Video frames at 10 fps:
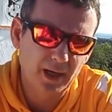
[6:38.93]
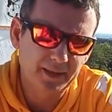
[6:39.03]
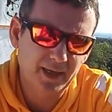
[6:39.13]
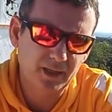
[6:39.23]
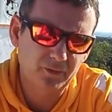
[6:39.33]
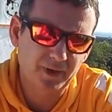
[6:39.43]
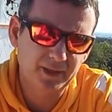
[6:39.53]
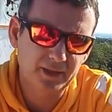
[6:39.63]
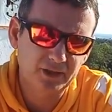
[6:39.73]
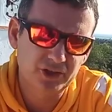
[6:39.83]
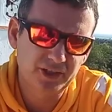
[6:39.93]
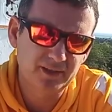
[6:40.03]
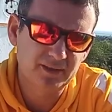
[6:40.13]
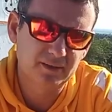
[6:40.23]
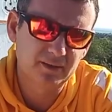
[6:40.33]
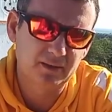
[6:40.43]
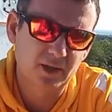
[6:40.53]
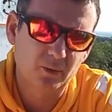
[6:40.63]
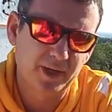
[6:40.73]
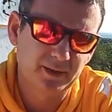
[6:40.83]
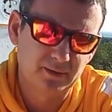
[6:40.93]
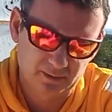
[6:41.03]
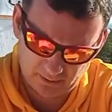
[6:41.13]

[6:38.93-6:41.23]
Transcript: another advantage is the weight.